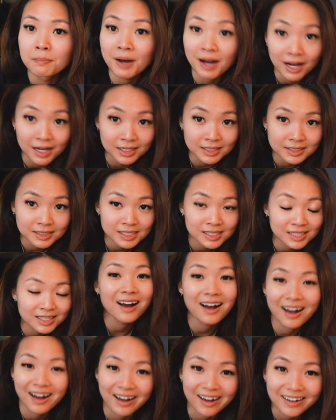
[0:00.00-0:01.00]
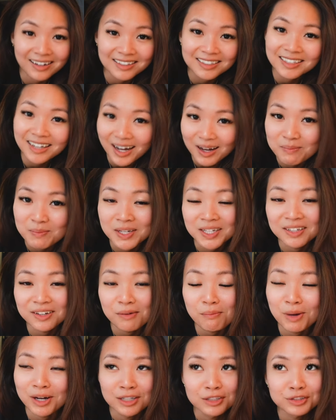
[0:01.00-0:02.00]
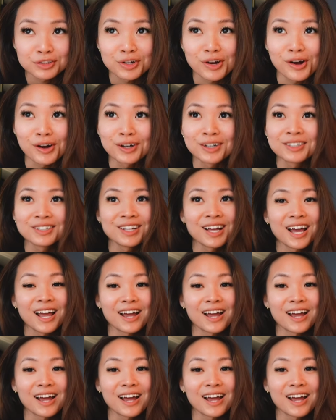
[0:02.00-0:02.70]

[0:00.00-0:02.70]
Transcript: but hi, I'm in Montreal